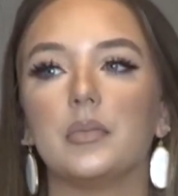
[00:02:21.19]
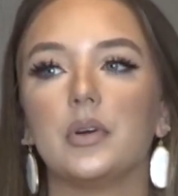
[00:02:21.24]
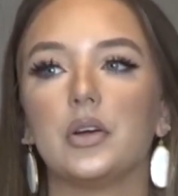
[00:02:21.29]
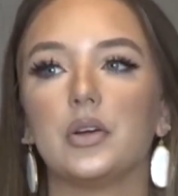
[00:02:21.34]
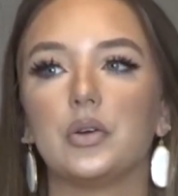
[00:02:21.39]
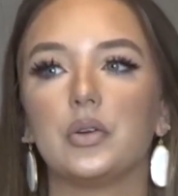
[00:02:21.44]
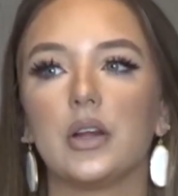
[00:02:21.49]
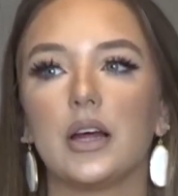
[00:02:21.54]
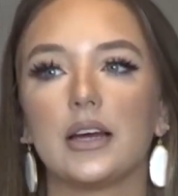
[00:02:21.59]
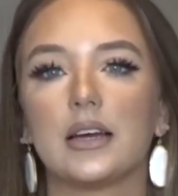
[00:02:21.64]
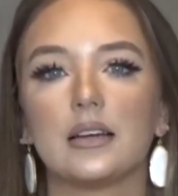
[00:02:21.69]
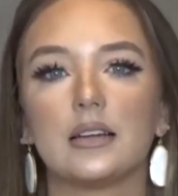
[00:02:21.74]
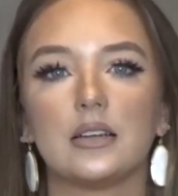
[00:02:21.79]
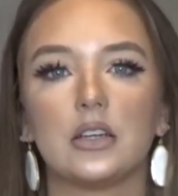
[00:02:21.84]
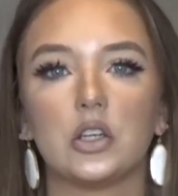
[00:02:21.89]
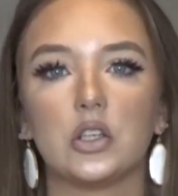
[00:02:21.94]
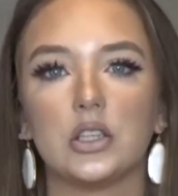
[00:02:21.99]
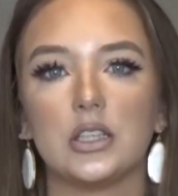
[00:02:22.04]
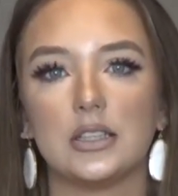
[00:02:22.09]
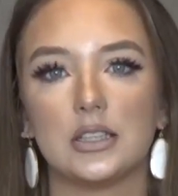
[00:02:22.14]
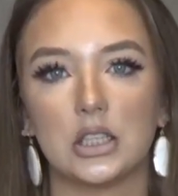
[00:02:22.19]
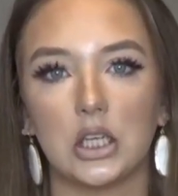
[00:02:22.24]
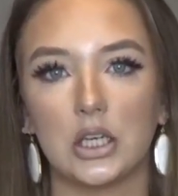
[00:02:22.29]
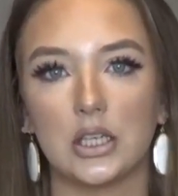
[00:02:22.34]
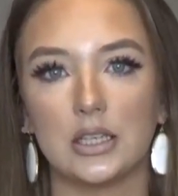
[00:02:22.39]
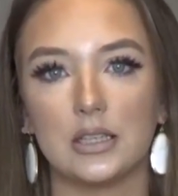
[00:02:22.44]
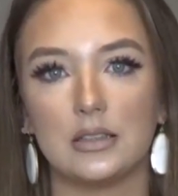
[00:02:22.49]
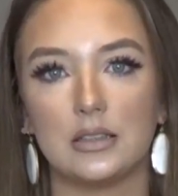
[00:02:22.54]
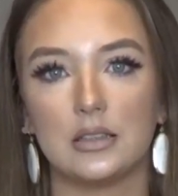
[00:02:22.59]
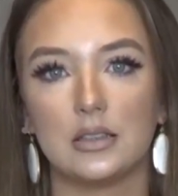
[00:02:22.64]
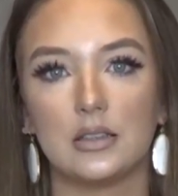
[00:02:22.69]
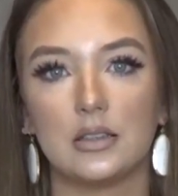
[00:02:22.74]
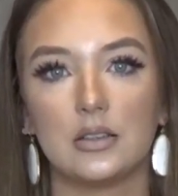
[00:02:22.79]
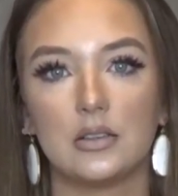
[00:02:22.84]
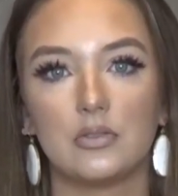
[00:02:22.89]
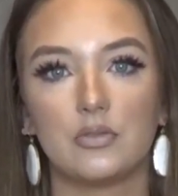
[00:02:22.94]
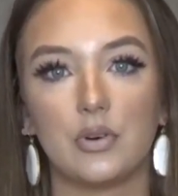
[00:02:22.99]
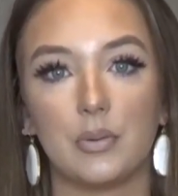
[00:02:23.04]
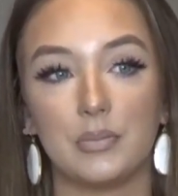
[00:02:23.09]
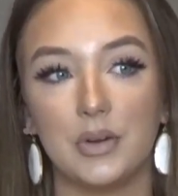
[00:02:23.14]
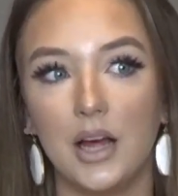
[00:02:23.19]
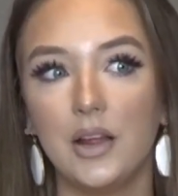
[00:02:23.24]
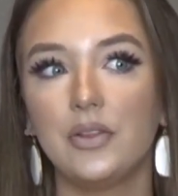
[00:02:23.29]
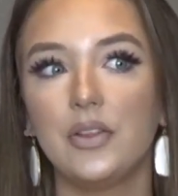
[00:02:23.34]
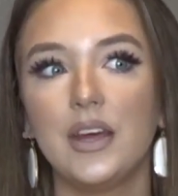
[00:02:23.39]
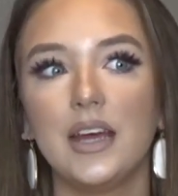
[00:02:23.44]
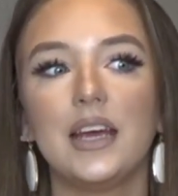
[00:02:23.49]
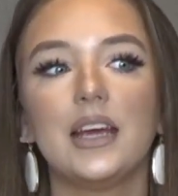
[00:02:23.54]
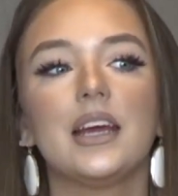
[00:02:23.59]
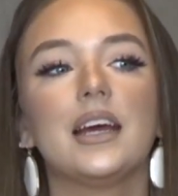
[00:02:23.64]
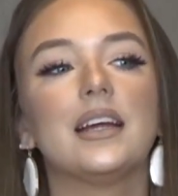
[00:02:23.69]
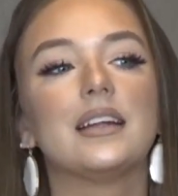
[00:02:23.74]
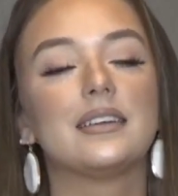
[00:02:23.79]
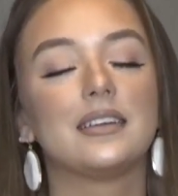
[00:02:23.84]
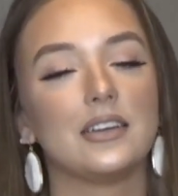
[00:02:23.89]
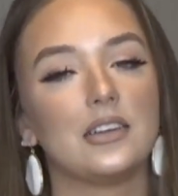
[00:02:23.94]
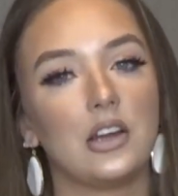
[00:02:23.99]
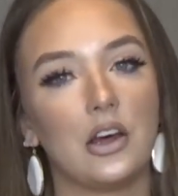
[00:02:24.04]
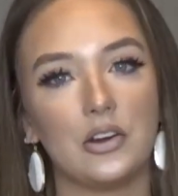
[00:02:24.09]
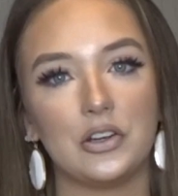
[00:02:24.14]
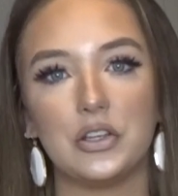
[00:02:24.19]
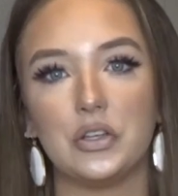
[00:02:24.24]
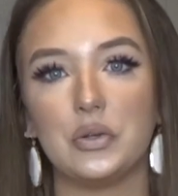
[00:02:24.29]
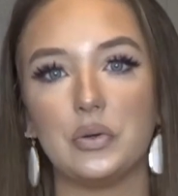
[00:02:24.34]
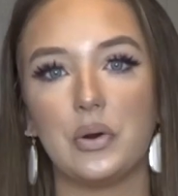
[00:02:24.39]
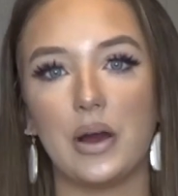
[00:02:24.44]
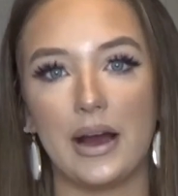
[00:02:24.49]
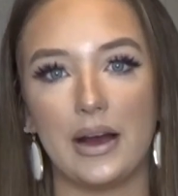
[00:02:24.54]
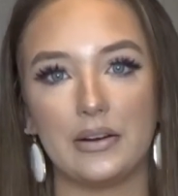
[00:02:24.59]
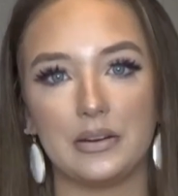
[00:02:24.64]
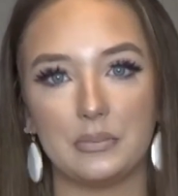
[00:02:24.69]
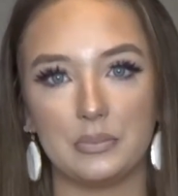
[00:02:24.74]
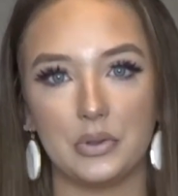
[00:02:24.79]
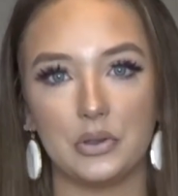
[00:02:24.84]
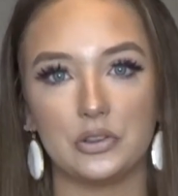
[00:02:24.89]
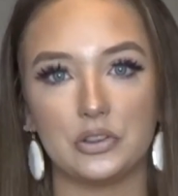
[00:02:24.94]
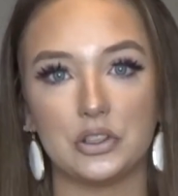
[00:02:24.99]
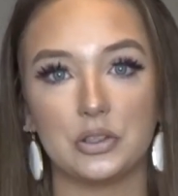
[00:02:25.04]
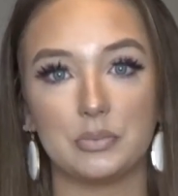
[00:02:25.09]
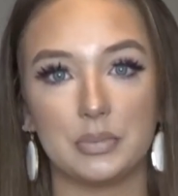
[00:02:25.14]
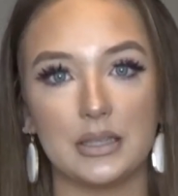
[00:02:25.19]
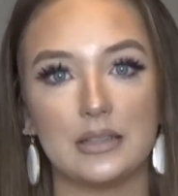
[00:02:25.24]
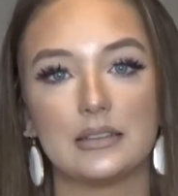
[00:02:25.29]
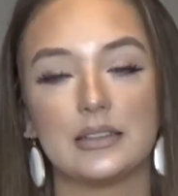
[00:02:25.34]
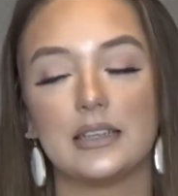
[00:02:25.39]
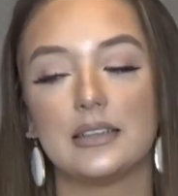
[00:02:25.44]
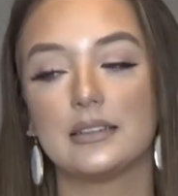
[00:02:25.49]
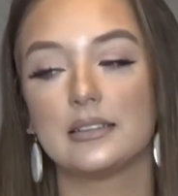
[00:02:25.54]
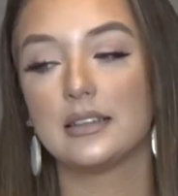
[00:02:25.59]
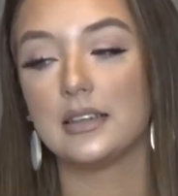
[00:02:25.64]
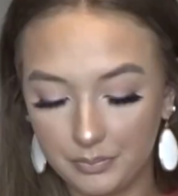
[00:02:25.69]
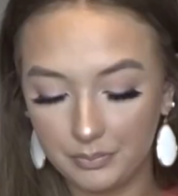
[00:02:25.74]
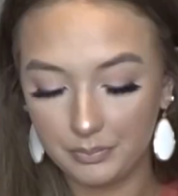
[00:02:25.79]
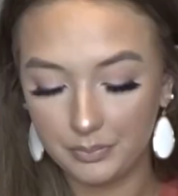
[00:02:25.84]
who like literally started from nothing to tell you how to build your business.